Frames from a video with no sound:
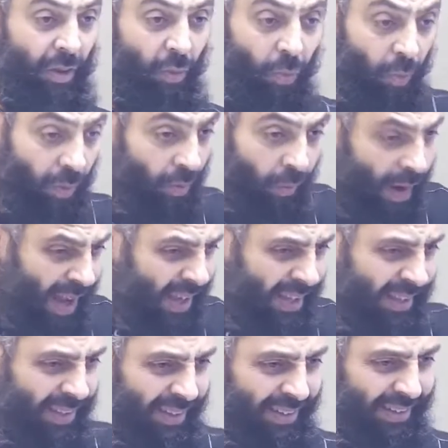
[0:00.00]

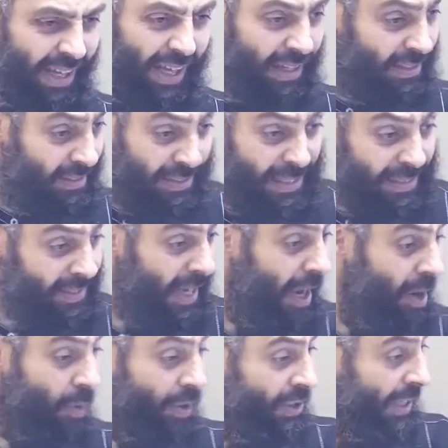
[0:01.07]
Why? Six
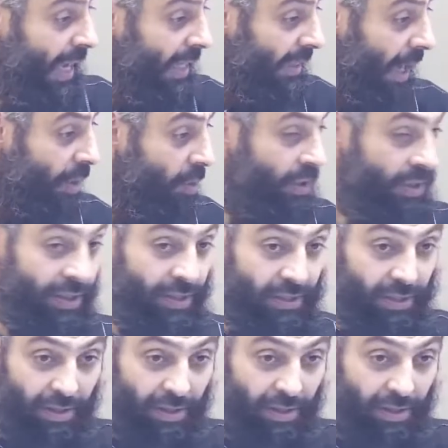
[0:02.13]
hours, eight hours.